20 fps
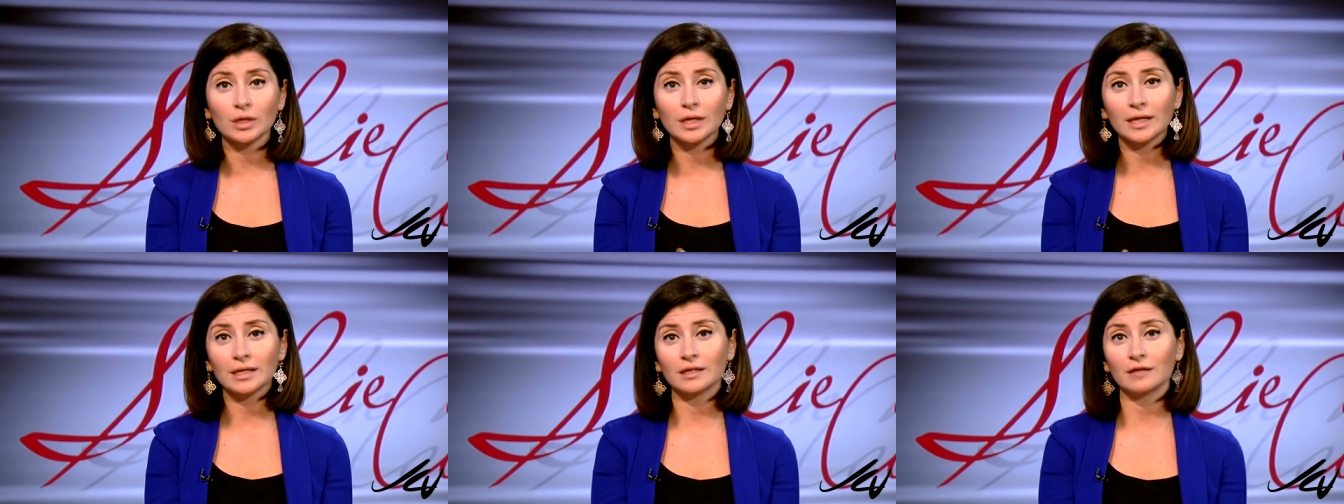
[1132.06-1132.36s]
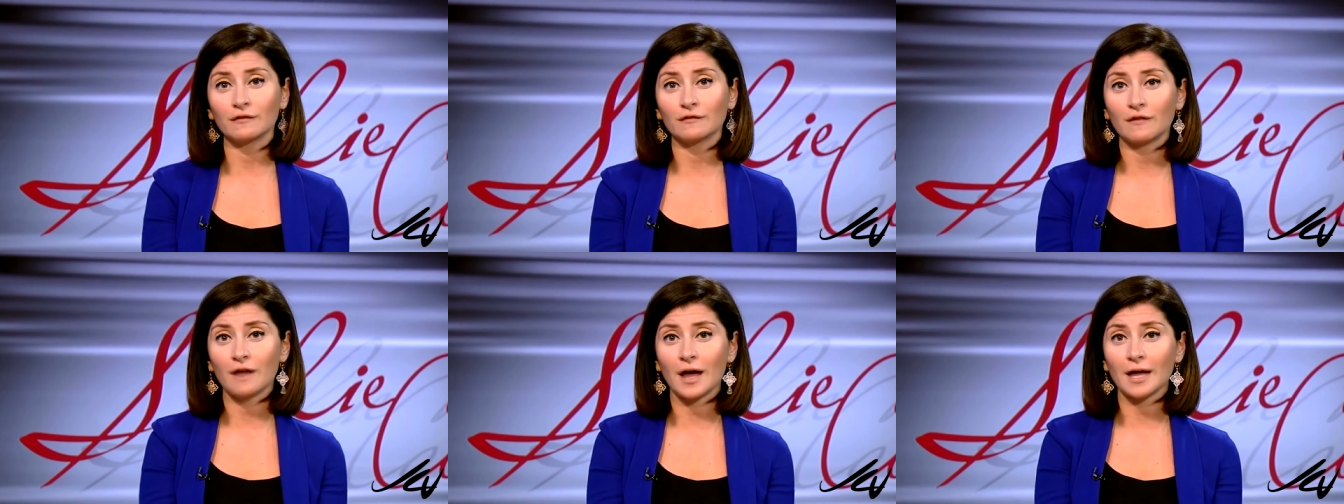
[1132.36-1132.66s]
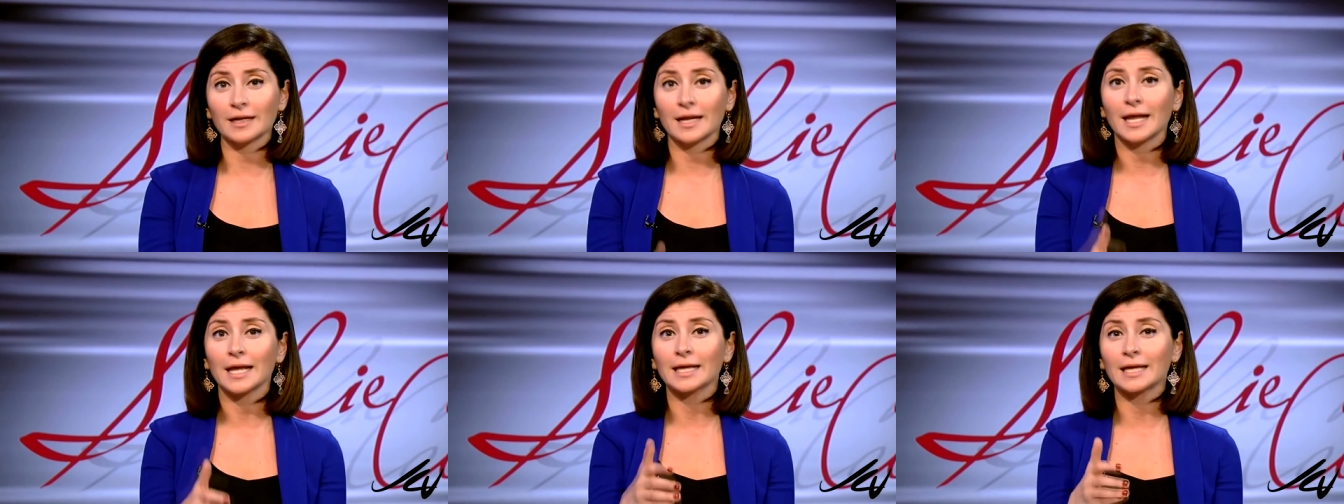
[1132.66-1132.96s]
lead the
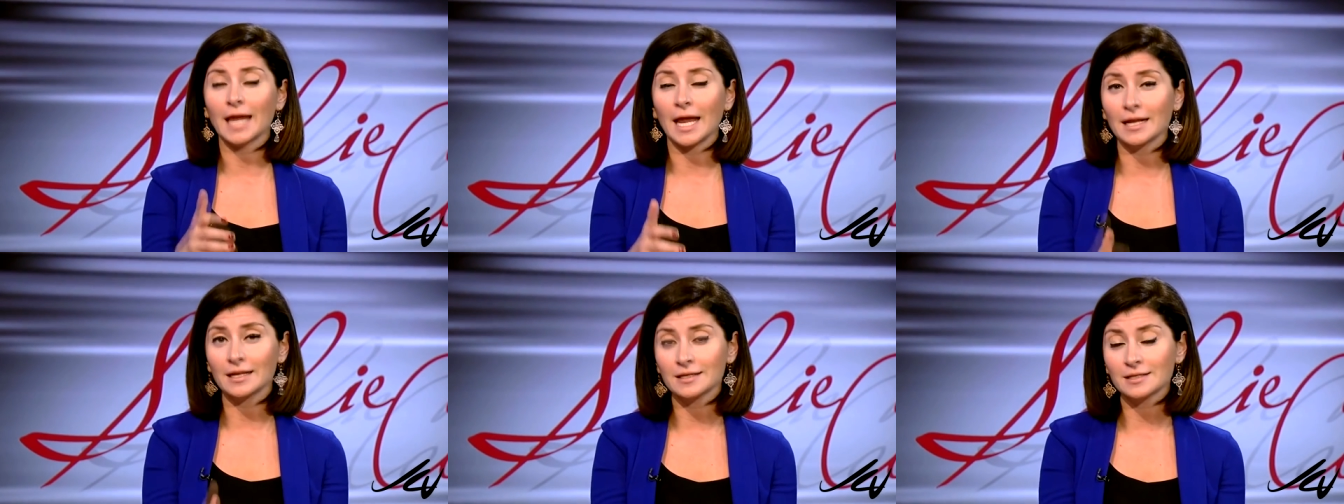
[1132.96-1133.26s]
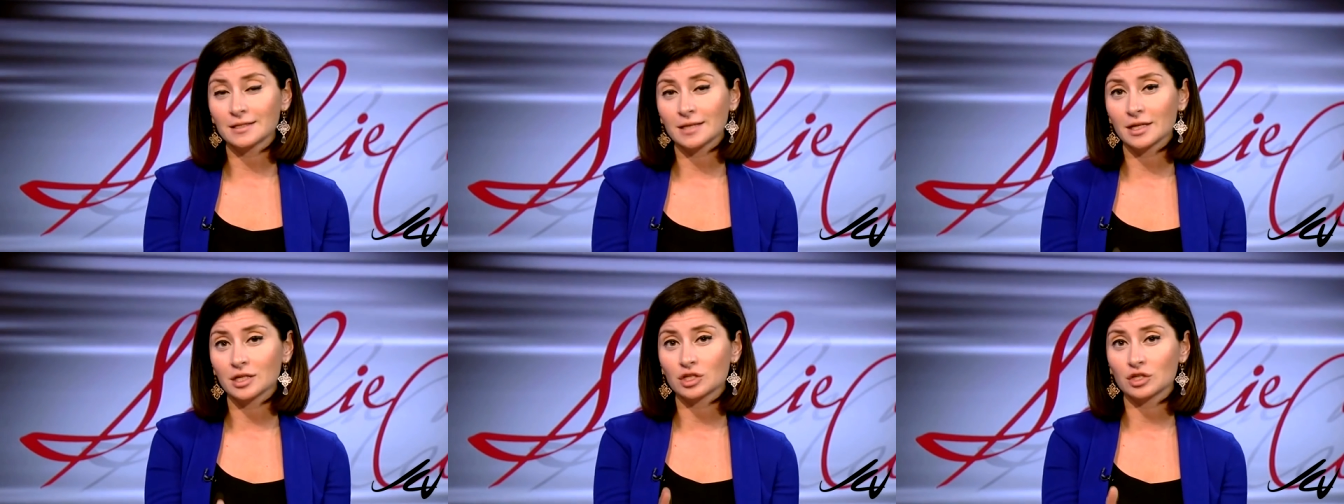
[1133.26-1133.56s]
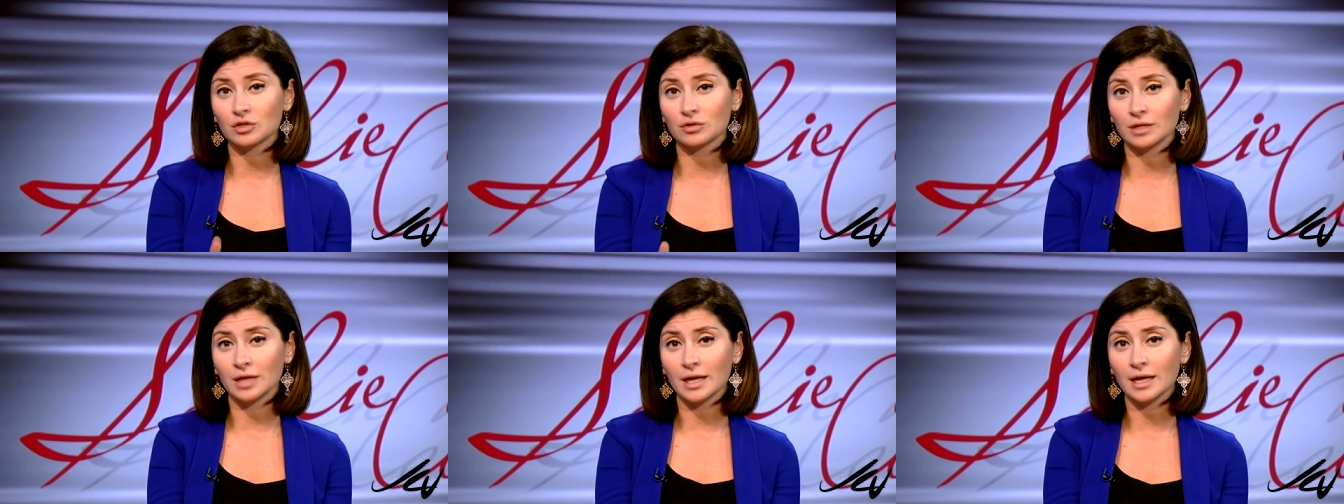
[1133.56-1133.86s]
fight against it
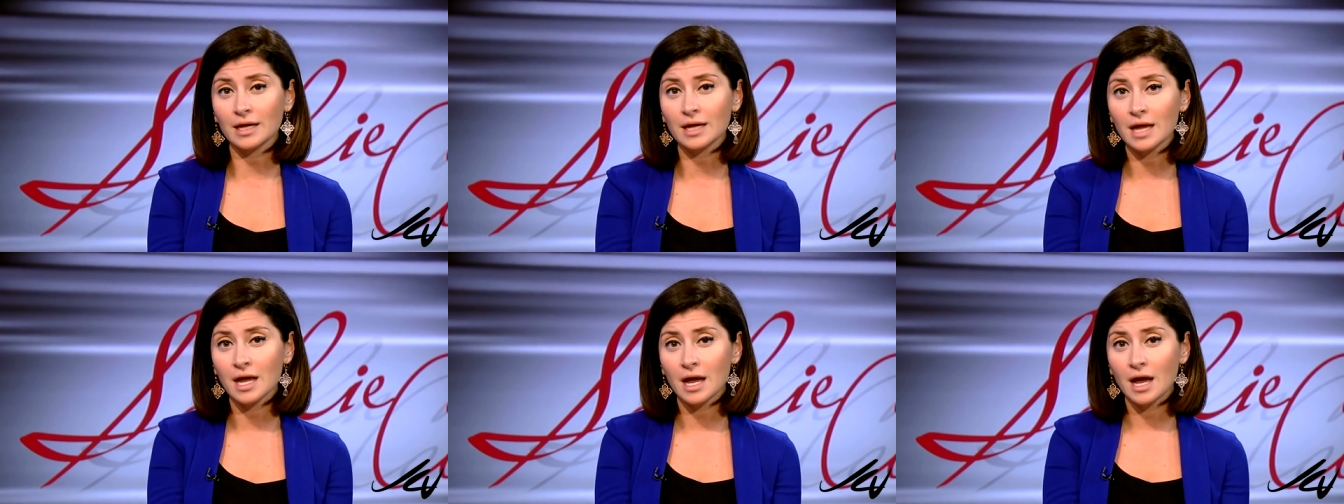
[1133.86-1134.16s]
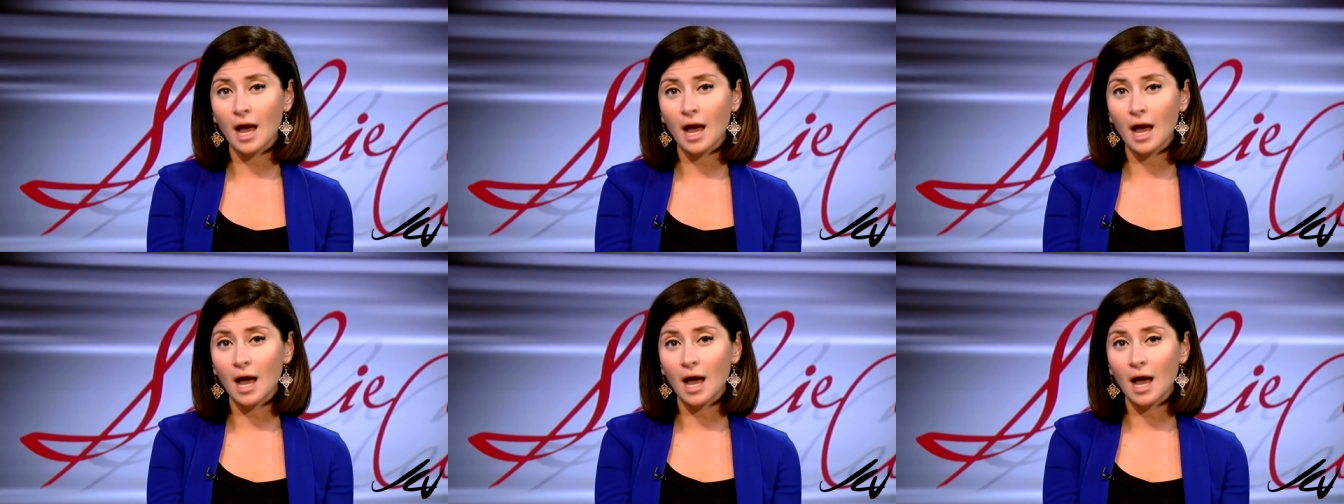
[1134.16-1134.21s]
today?